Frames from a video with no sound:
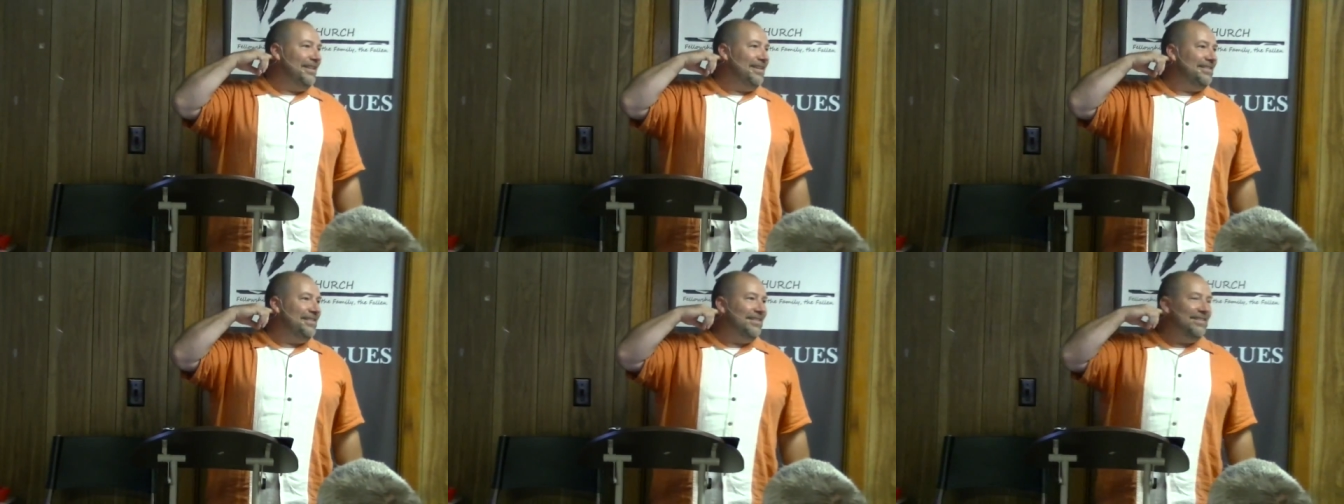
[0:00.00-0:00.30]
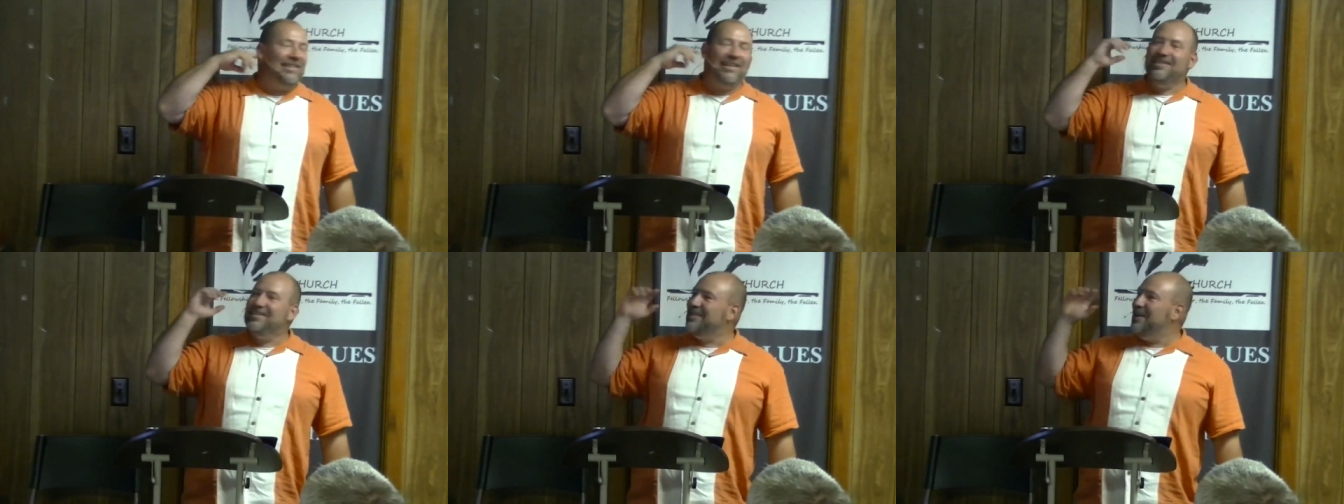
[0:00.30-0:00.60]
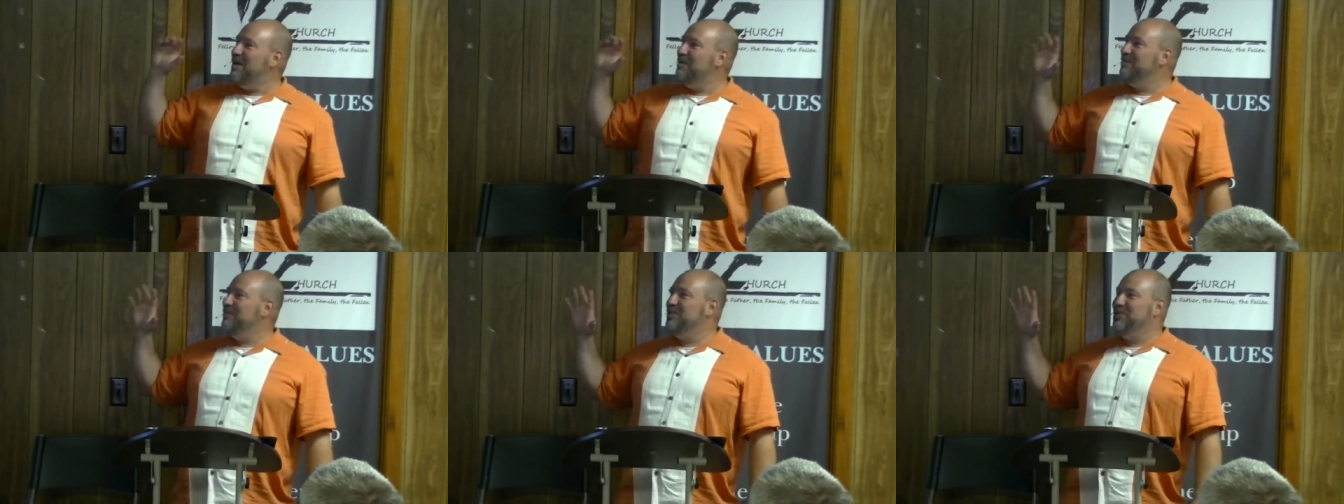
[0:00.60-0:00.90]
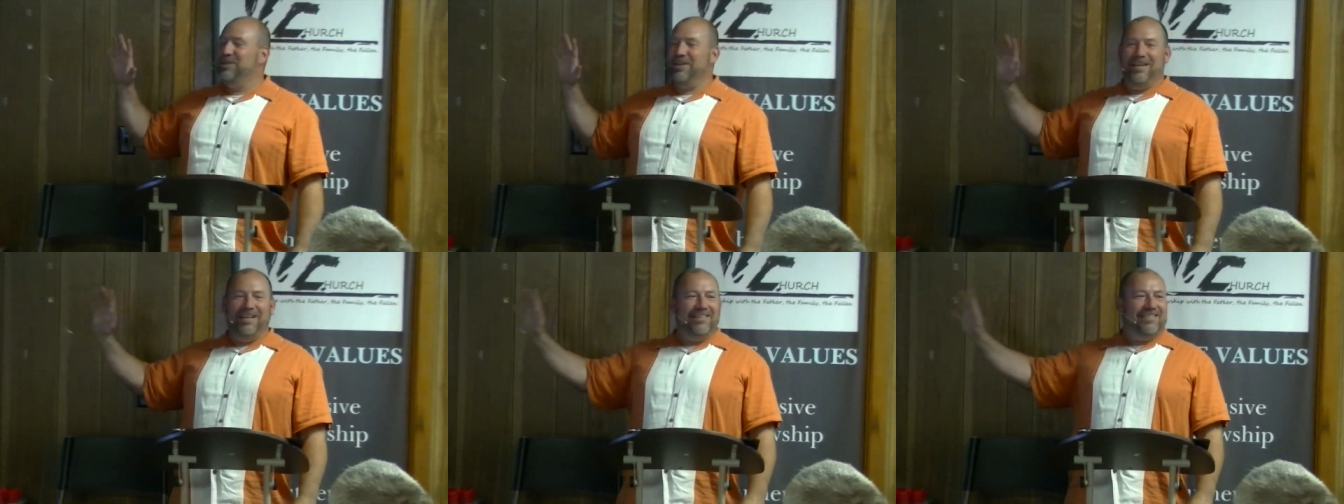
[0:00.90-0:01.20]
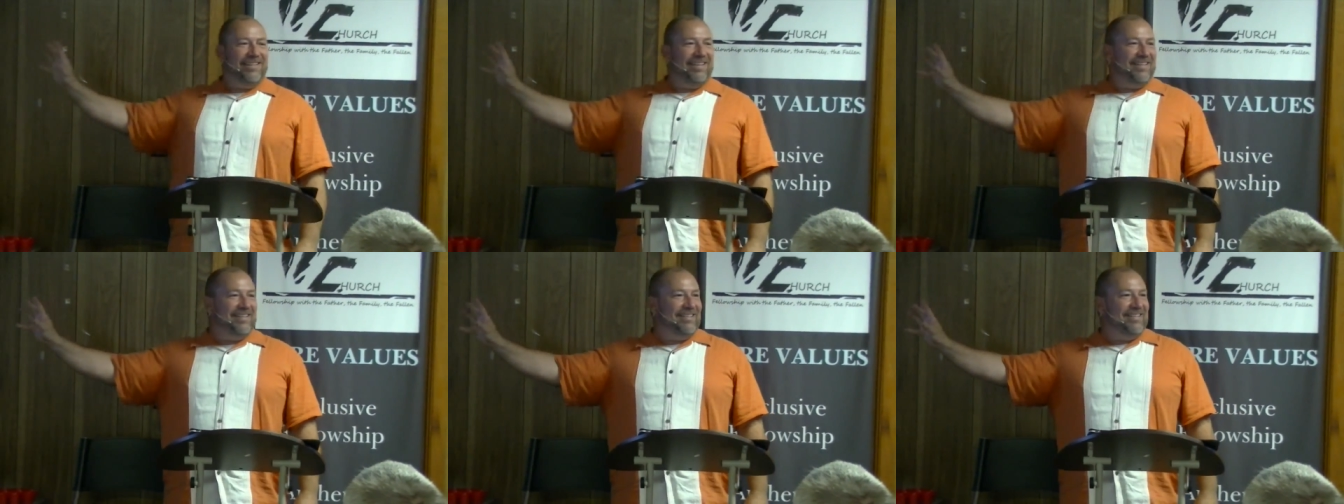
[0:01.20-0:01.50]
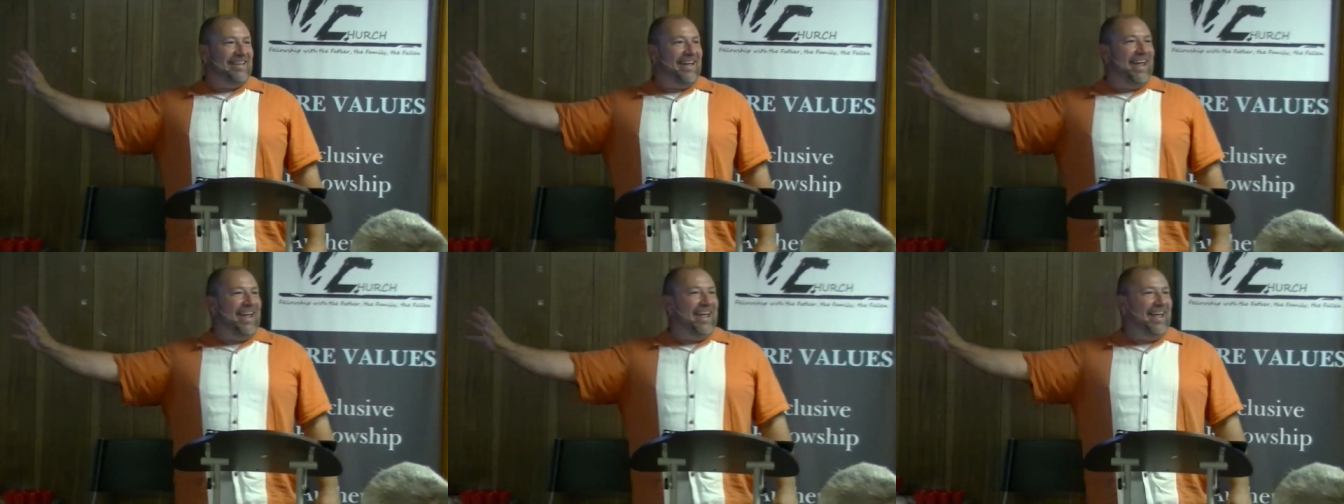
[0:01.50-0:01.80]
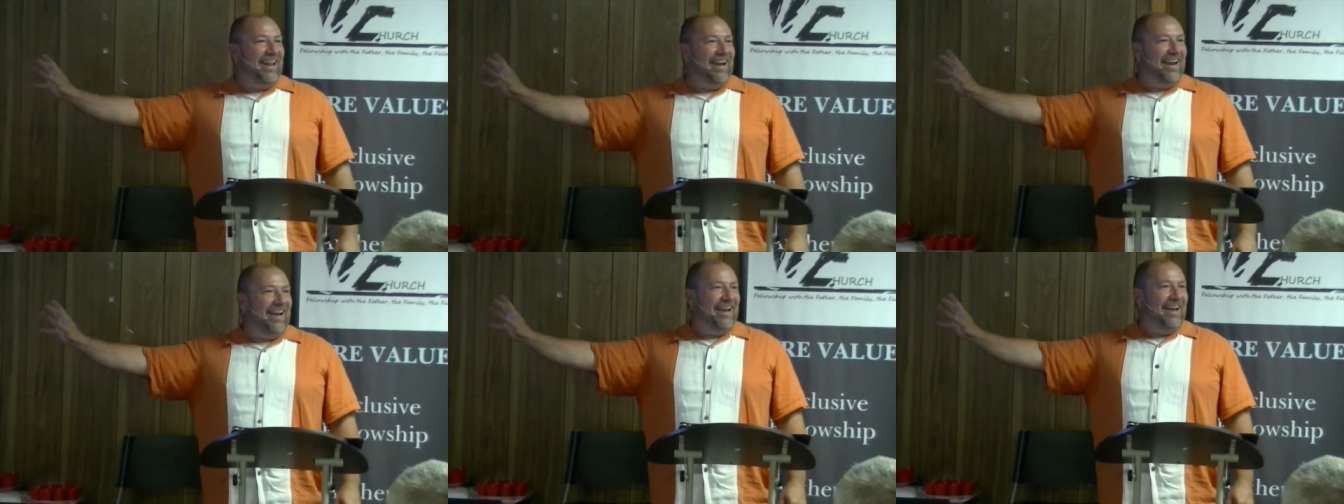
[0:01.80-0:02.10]
is this something Jesus
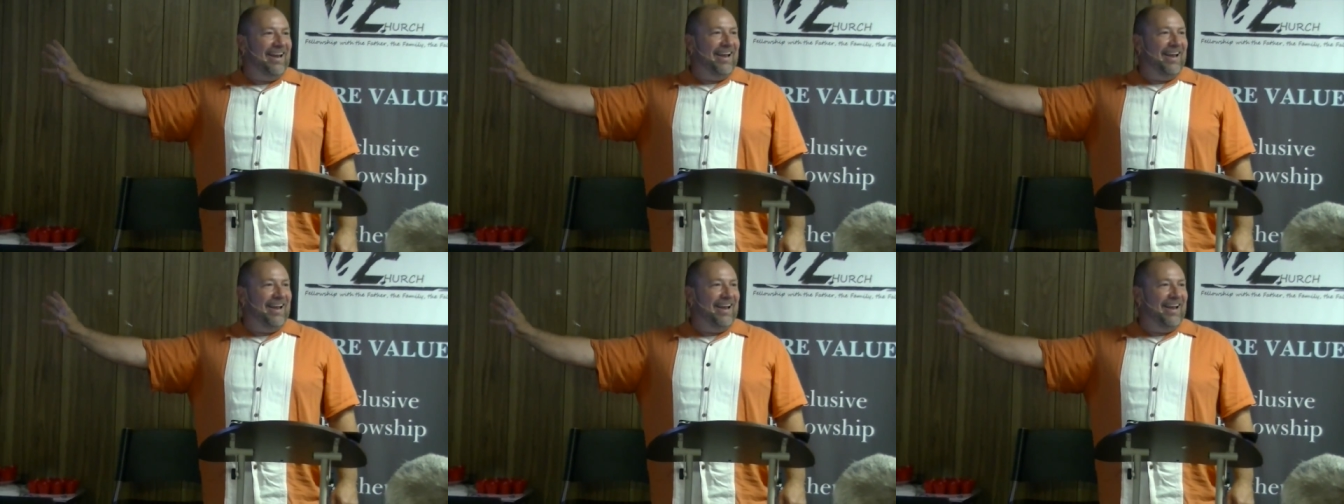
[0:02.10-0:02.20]
said?